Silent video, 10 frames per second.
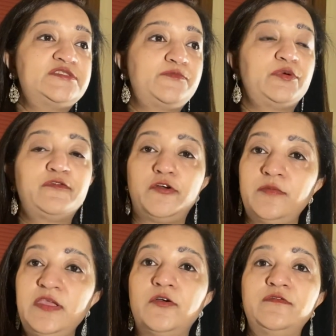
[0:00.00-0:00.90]

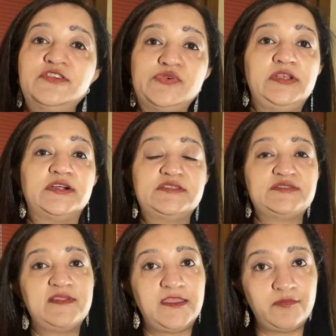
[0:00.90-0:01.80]
performing or visual arts,
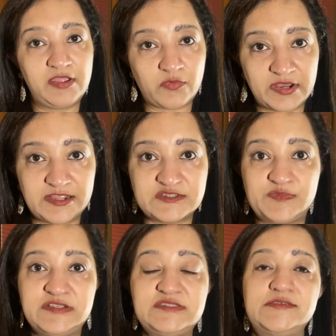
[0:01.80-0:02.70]
they can be quite
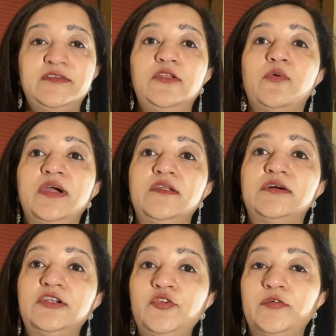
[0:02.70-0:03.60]
expensive and quite
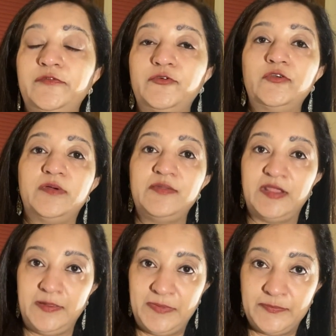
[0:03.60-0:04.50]
hard to afford by
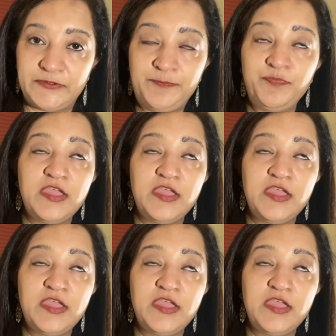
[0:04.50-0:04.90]
many people.